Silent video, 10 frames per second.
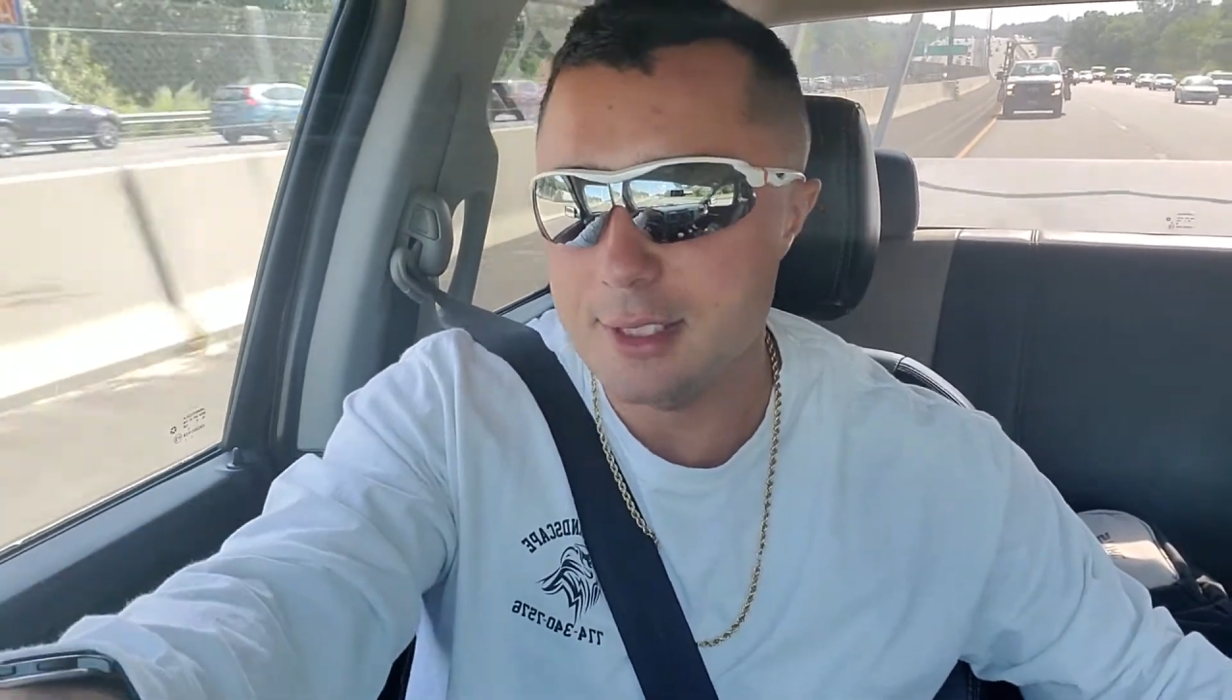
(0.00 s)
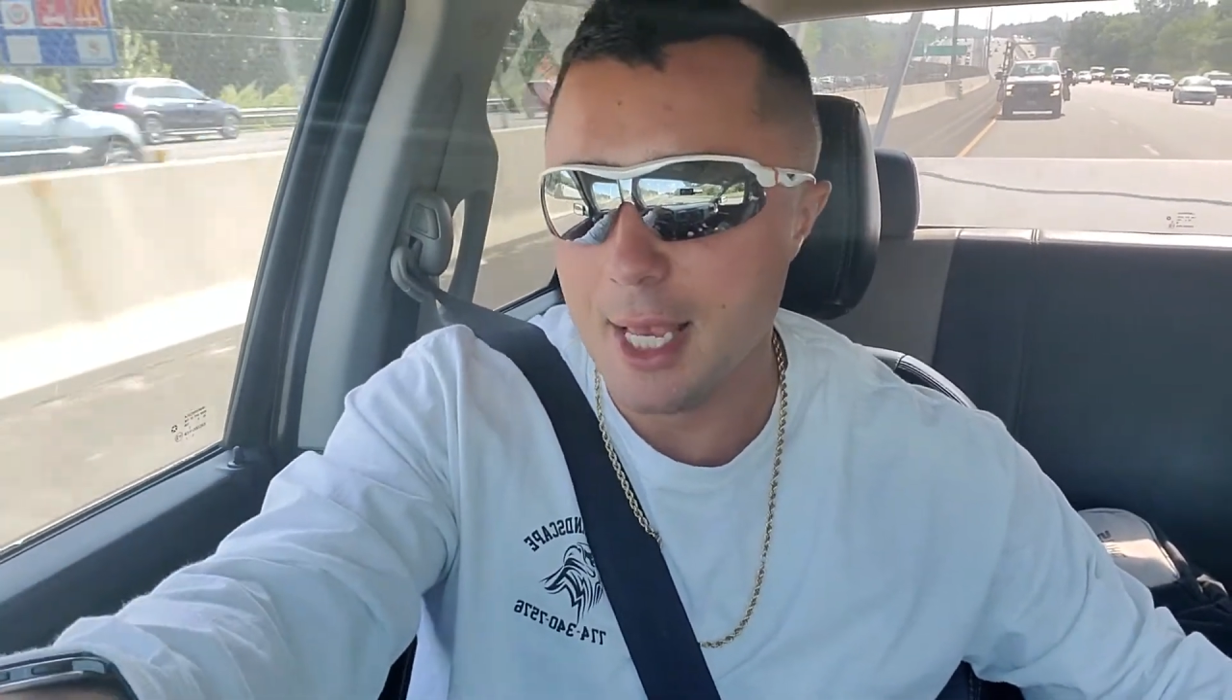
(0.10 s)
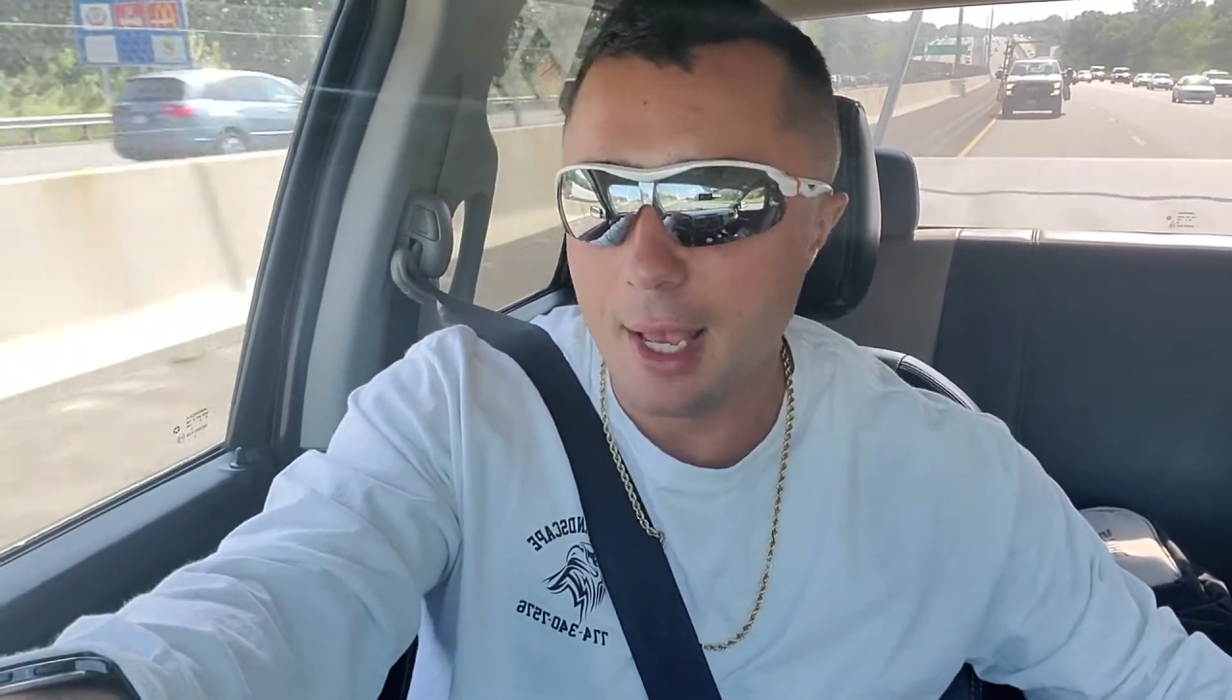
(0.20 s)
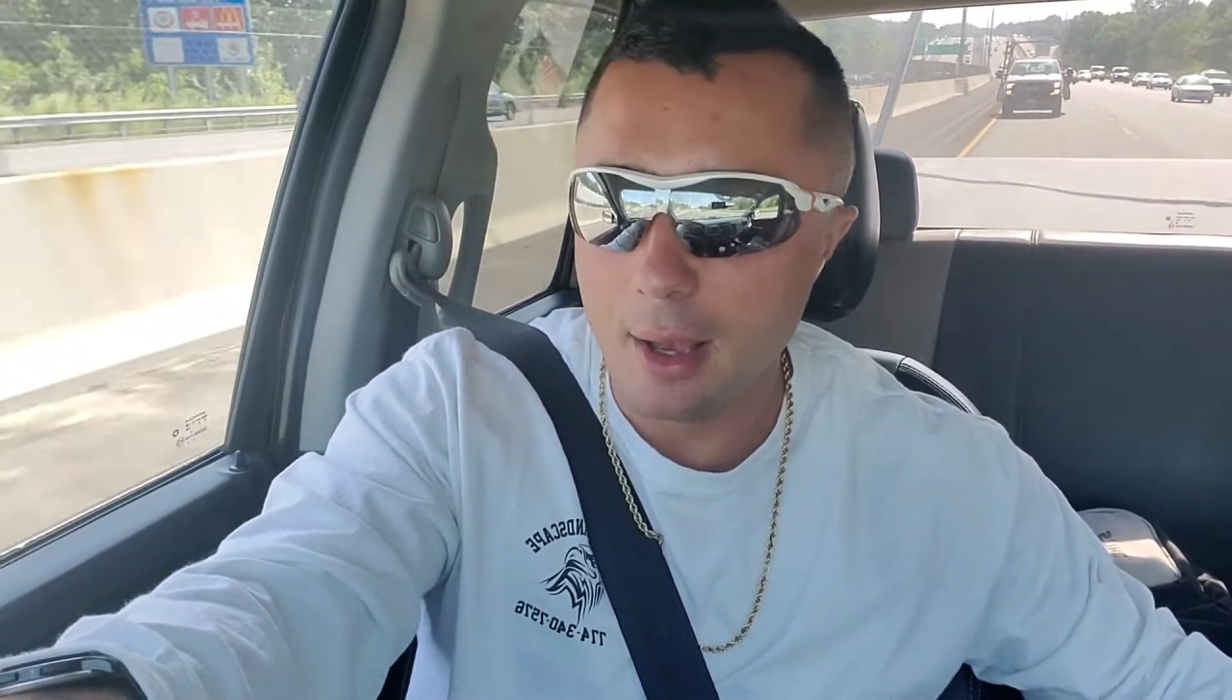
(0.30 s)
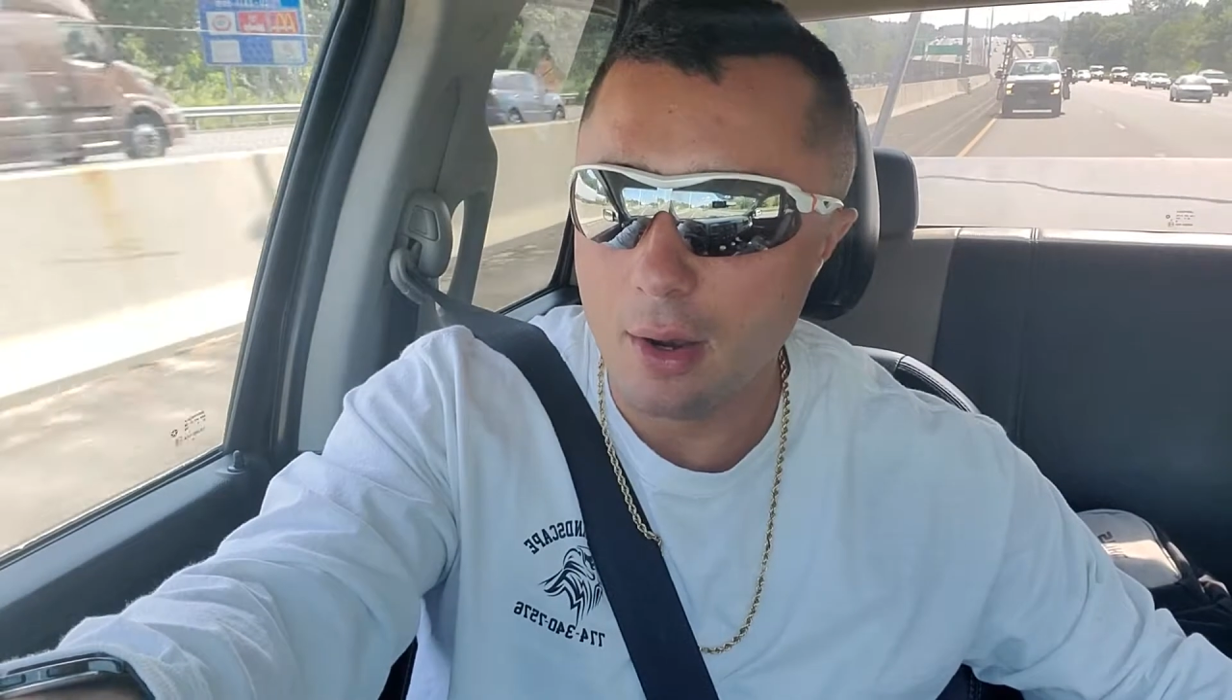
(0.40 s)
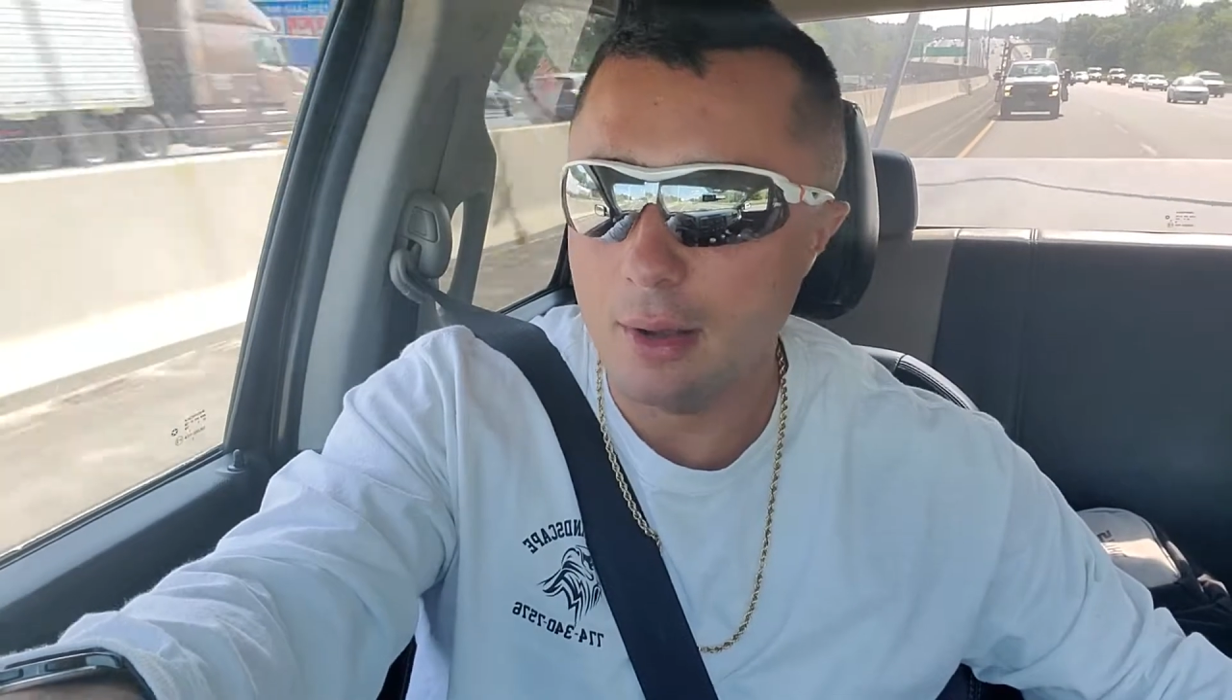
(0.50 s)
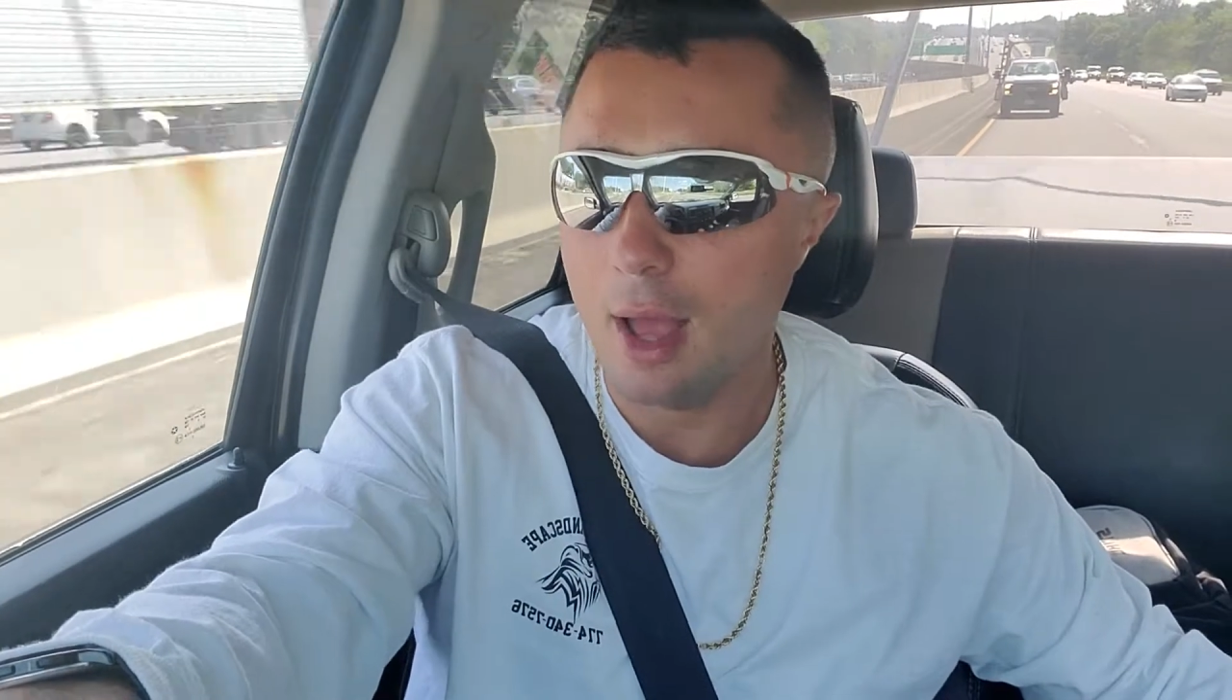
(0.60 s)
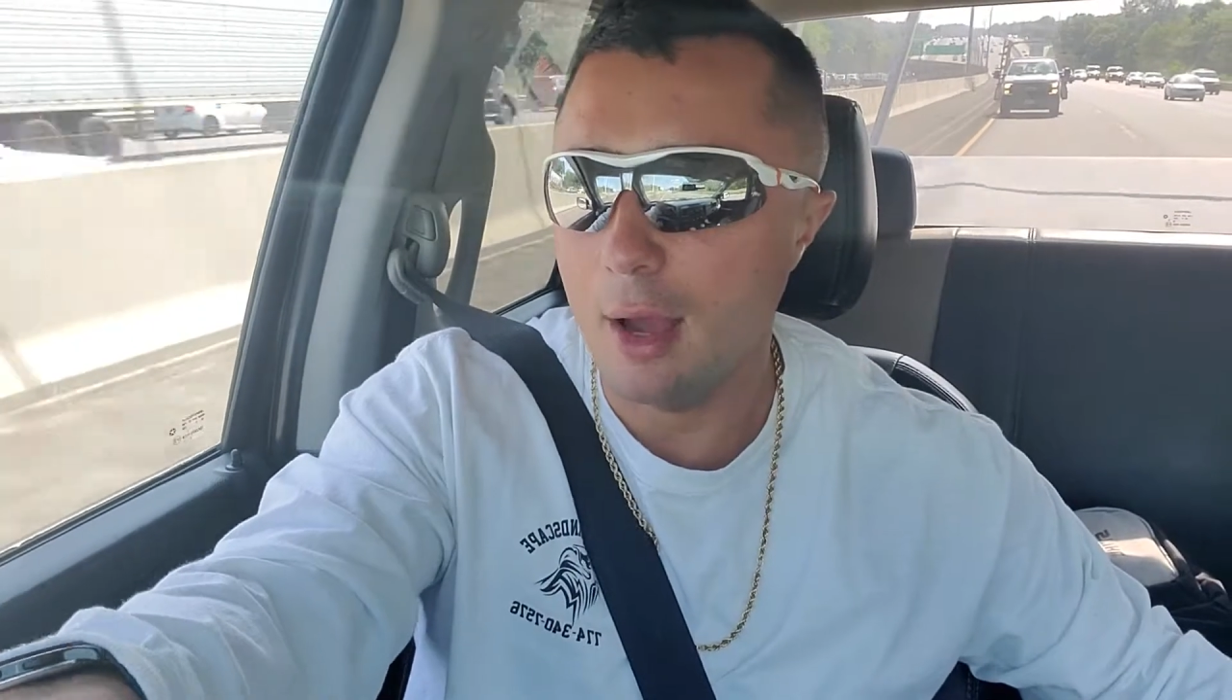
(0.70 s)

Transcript: say, oh yeah,